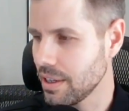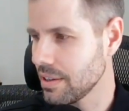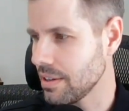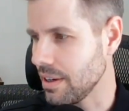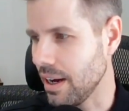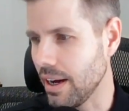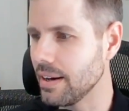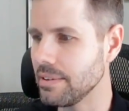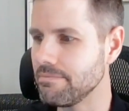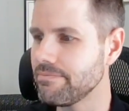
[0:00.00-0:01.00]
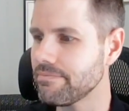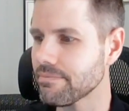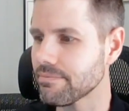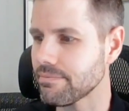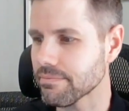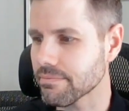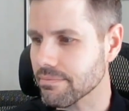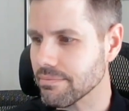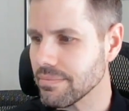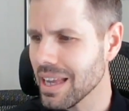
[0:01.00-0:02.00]

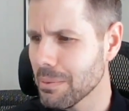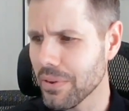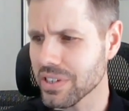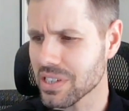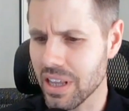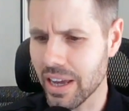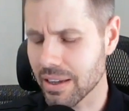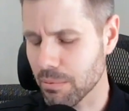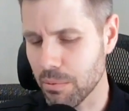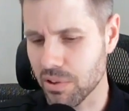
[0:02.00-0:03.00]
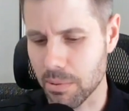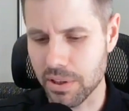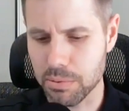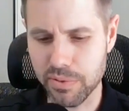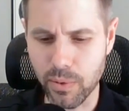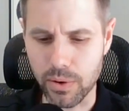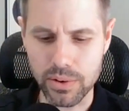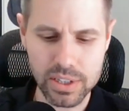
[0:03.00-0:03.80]
But this is like we talked about this before.